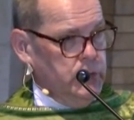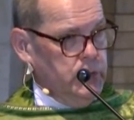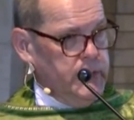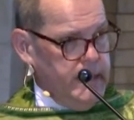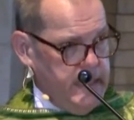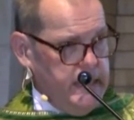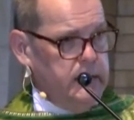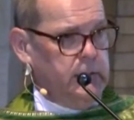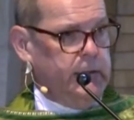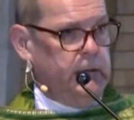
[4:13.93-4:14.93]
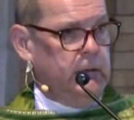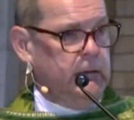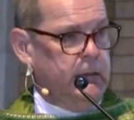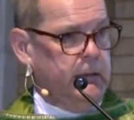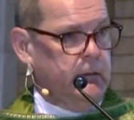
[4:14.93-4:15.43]
who need
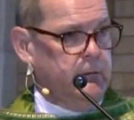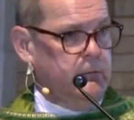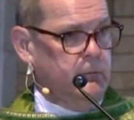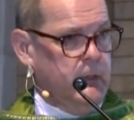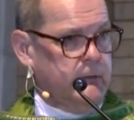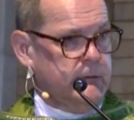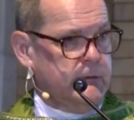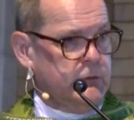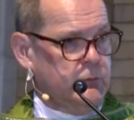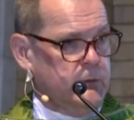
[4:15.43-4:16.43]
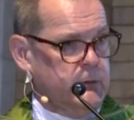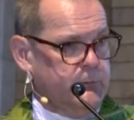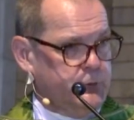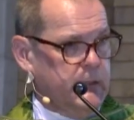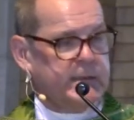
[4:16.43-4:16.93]
healing, they are the ones who
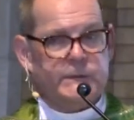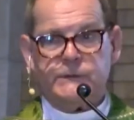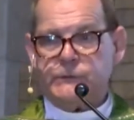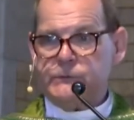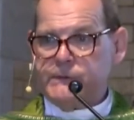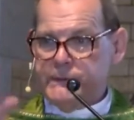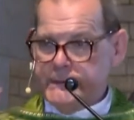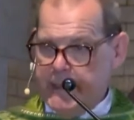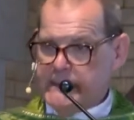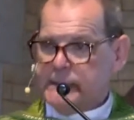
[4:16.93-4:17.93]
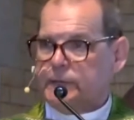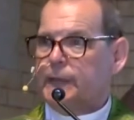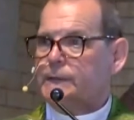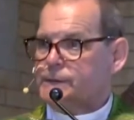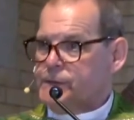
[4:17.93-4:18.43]
are prostitutes and tax
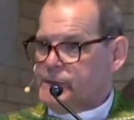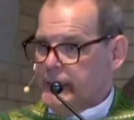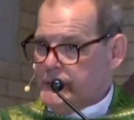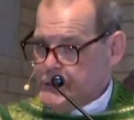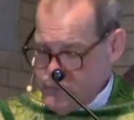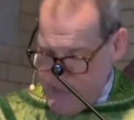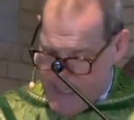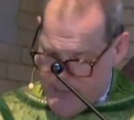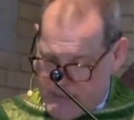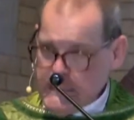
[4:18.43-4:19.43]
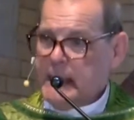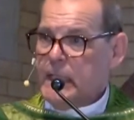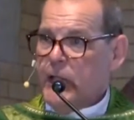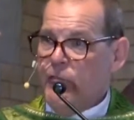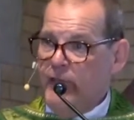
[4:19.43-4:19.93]
collectors, and you name it,
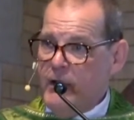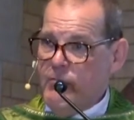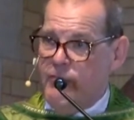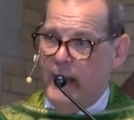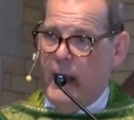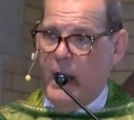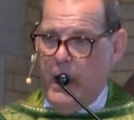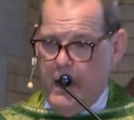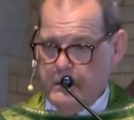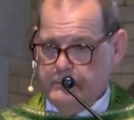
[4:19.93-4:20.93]
they're there.